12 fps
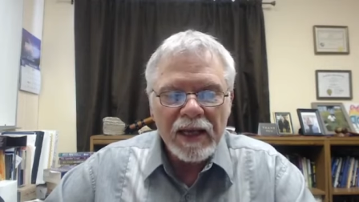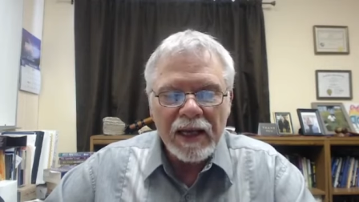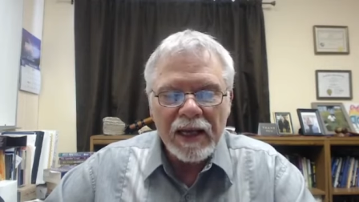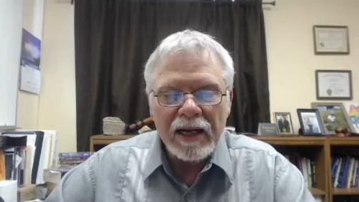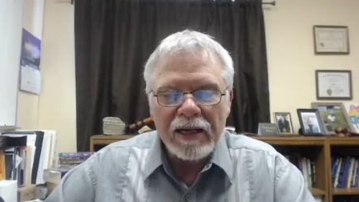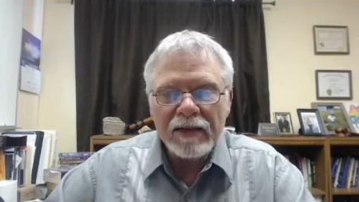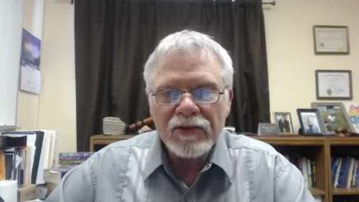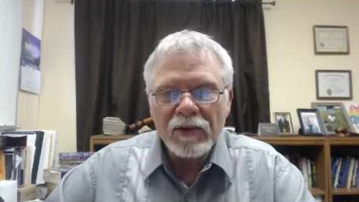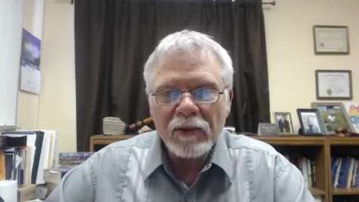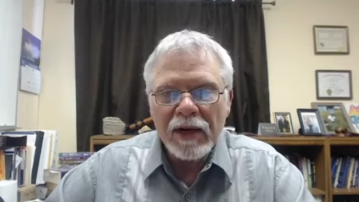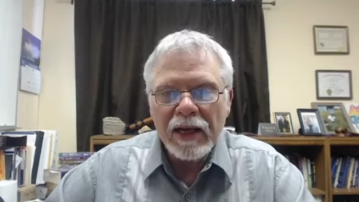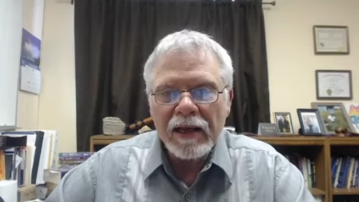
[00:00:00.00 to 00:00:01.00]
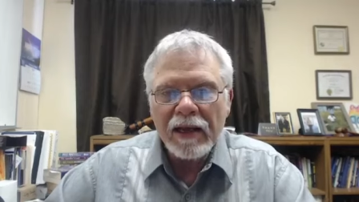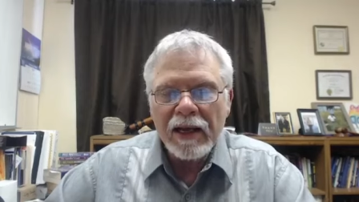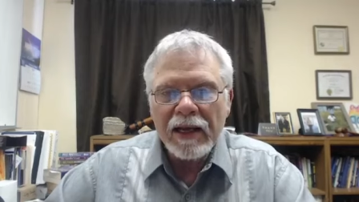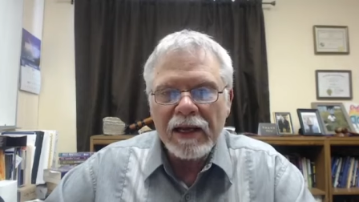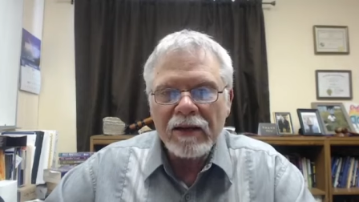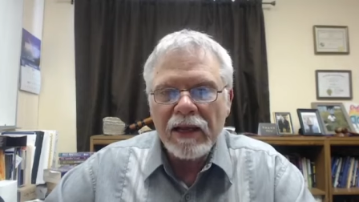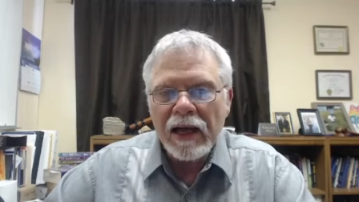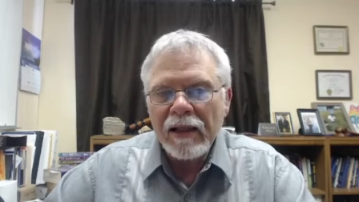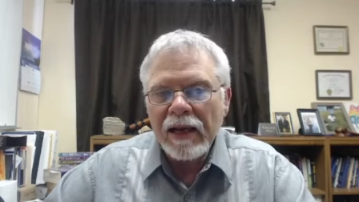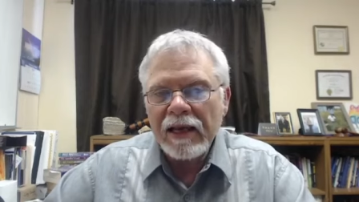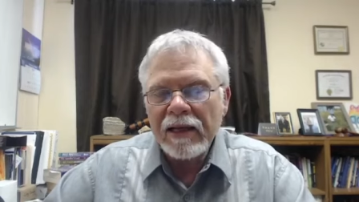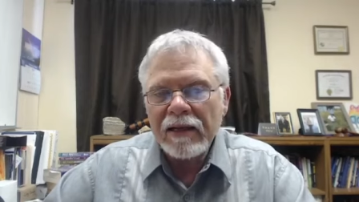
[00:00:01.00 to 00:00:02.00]
And so, what I, I kind of
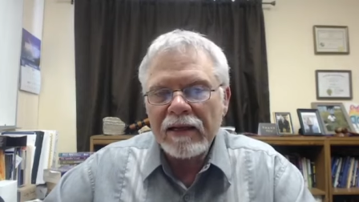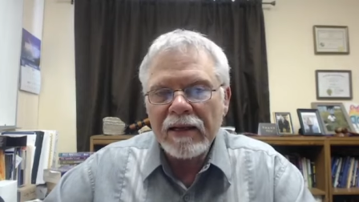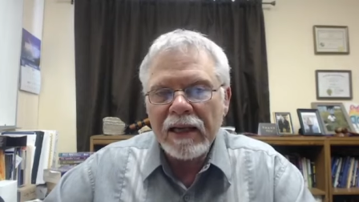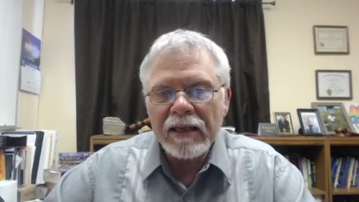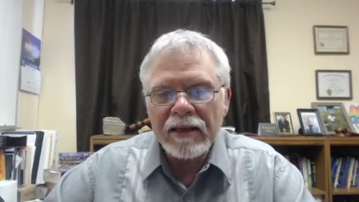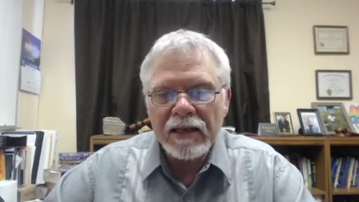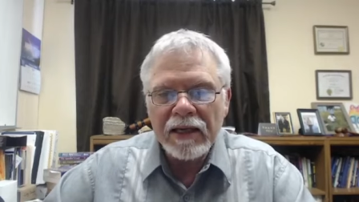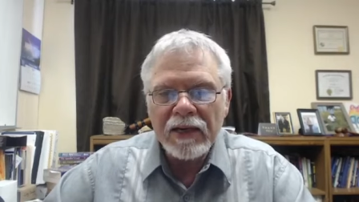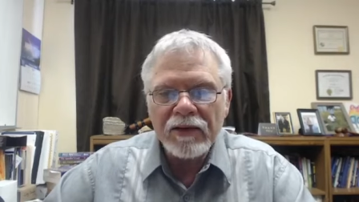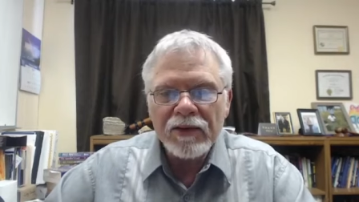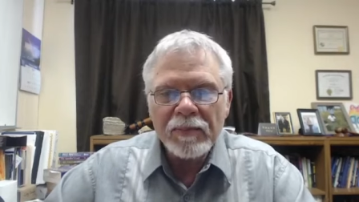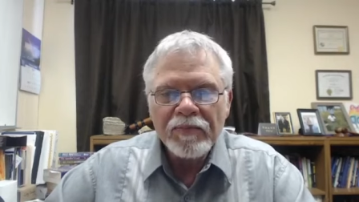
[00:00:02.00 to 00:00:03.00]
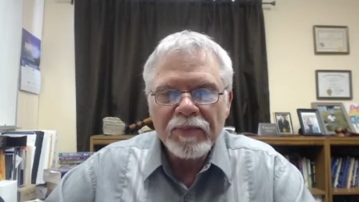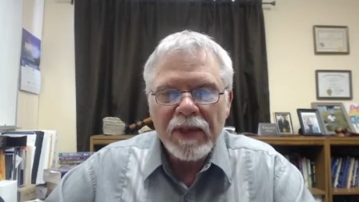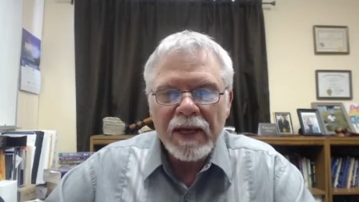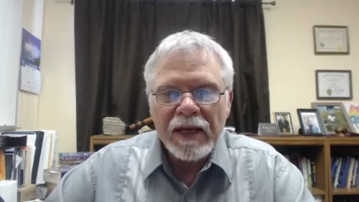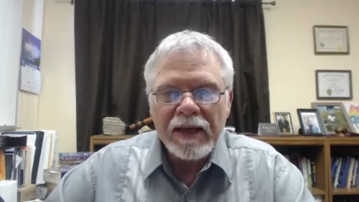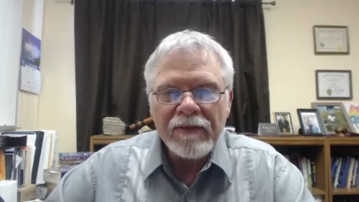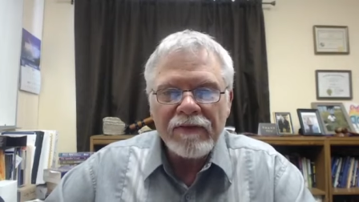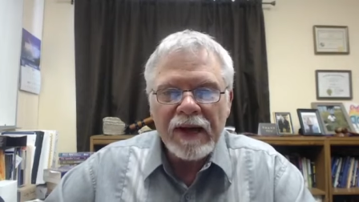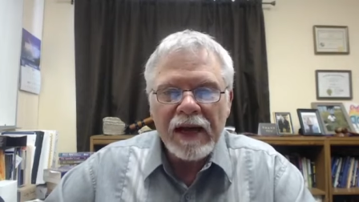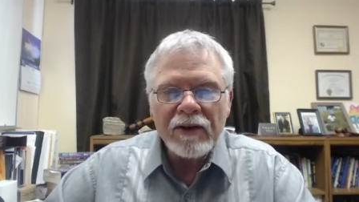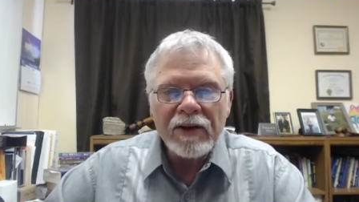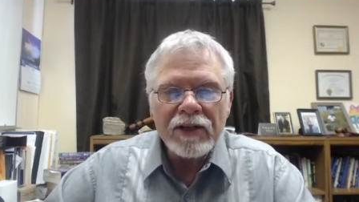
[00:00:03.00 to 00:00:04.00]
liken it like this he
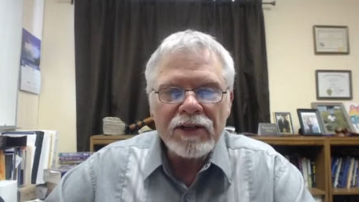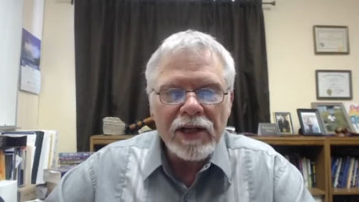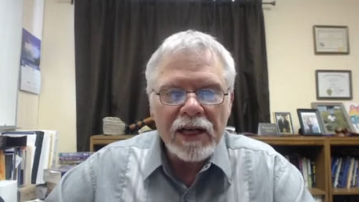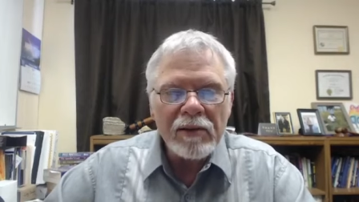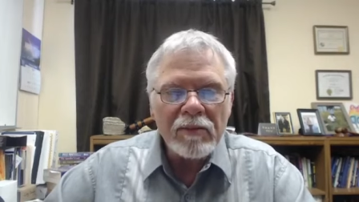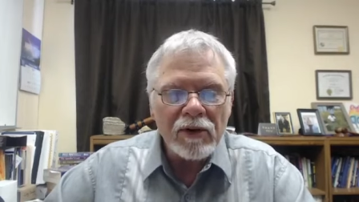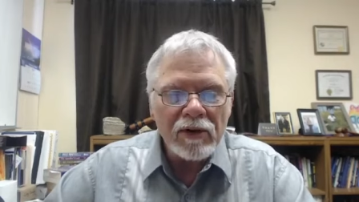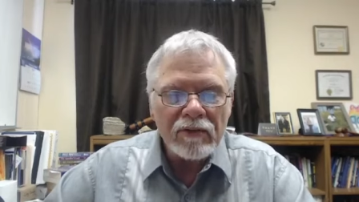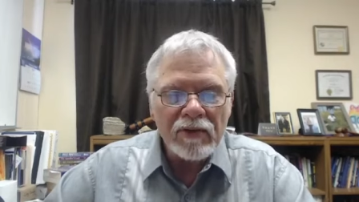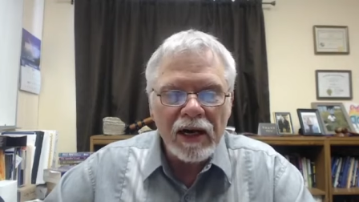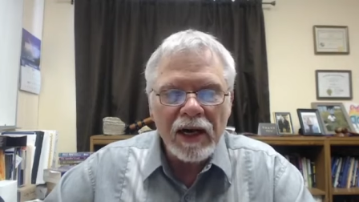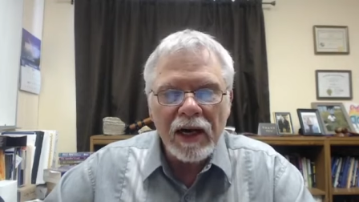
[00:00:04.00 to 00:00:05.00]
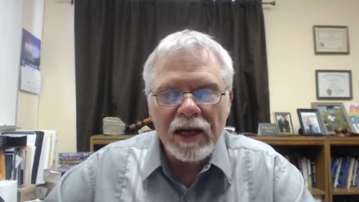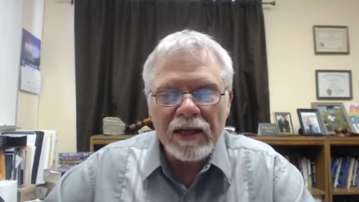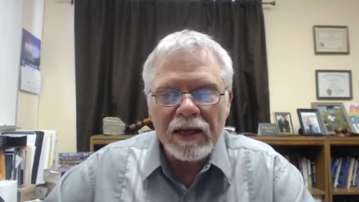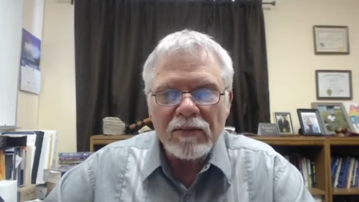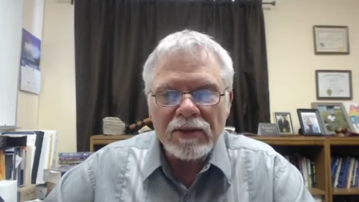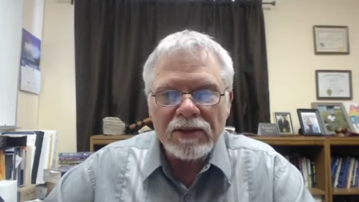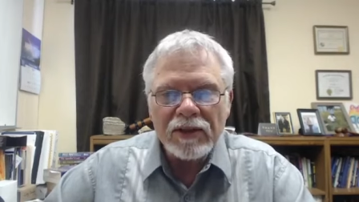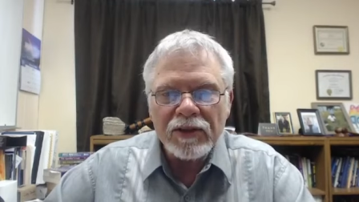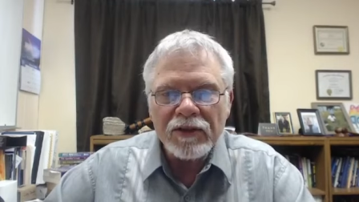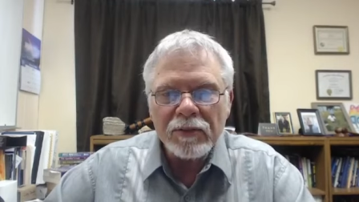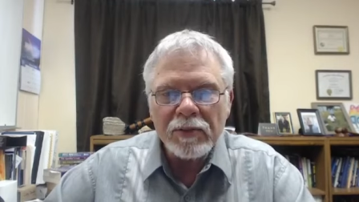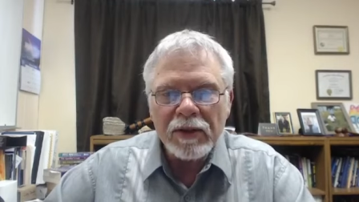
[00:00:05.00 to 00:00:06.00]
found a chamber of God that was in the
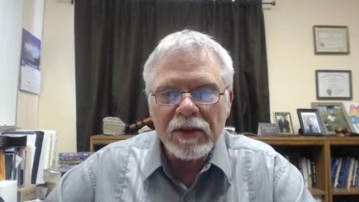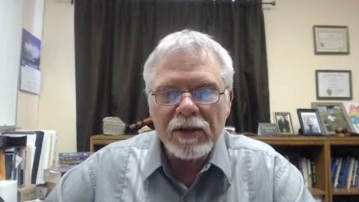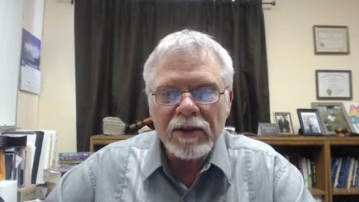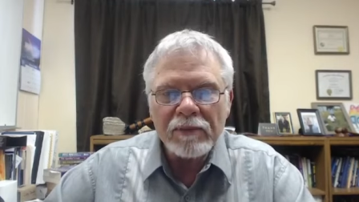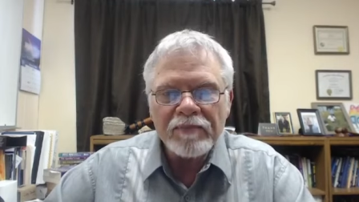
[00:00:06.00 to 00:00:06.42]
spirit.